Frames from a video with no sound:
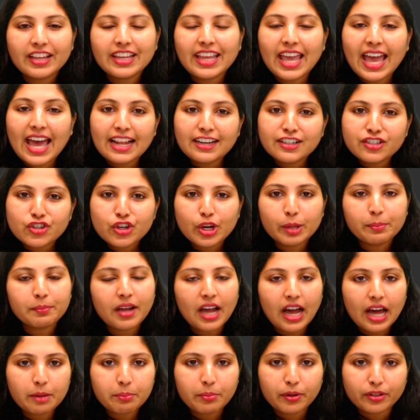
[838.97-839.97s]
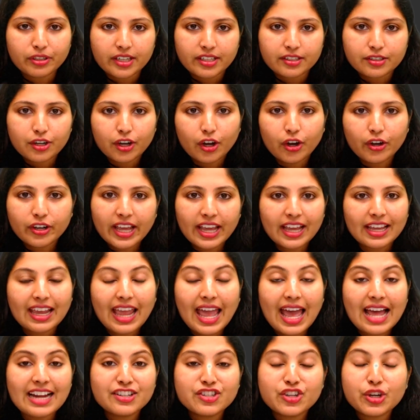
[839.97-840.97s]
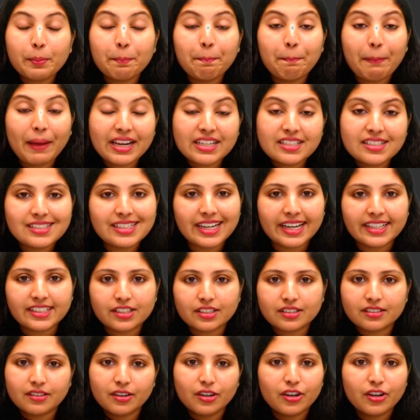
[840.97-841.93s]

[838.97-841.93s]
calcium carbonate. Okay, calcium pectate.